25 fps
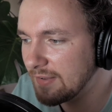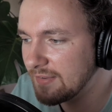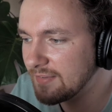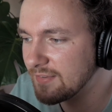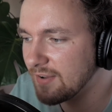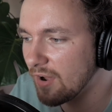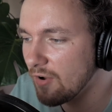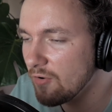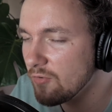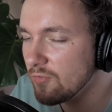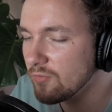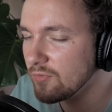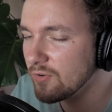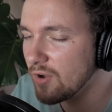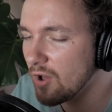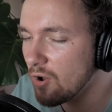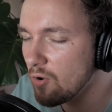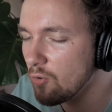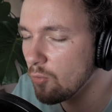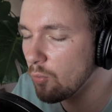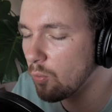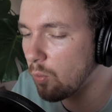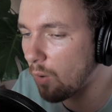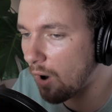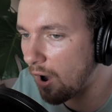I don't
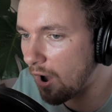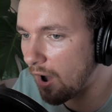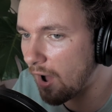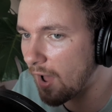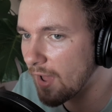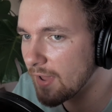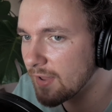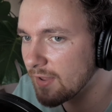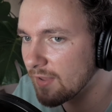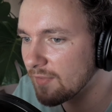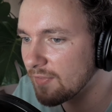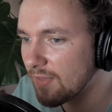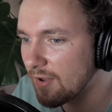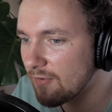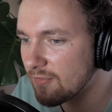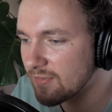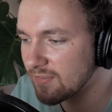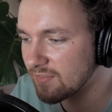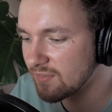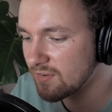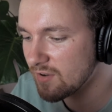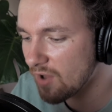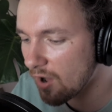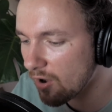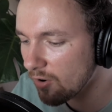know why. There
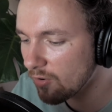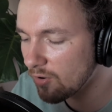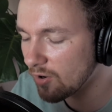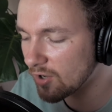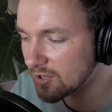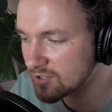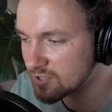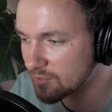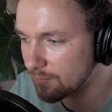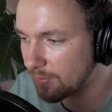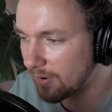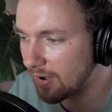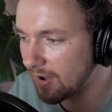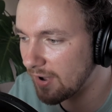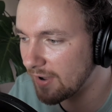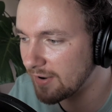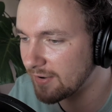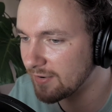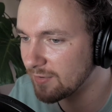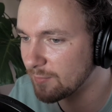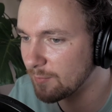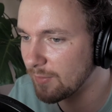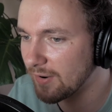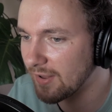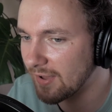is no logic
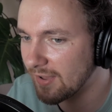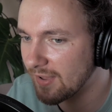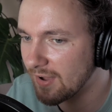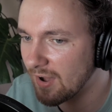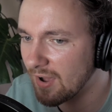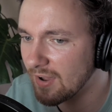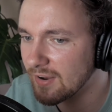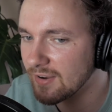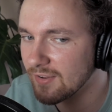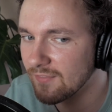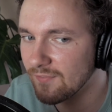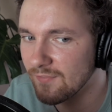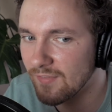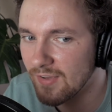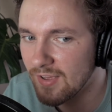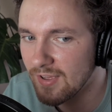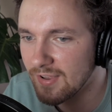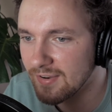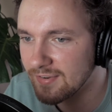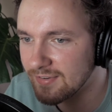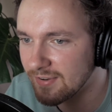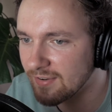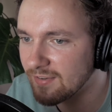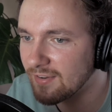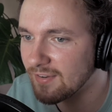behind this, but I kind of
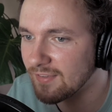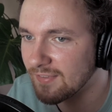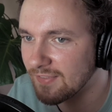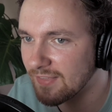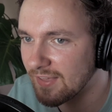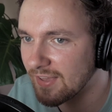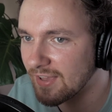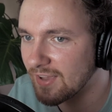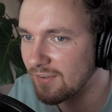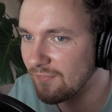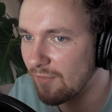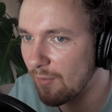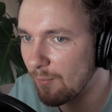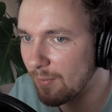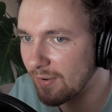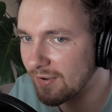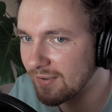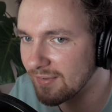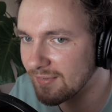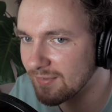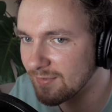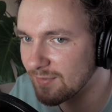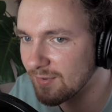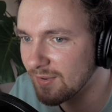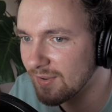didn't think of it
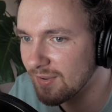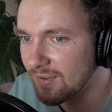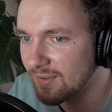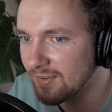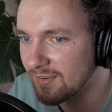because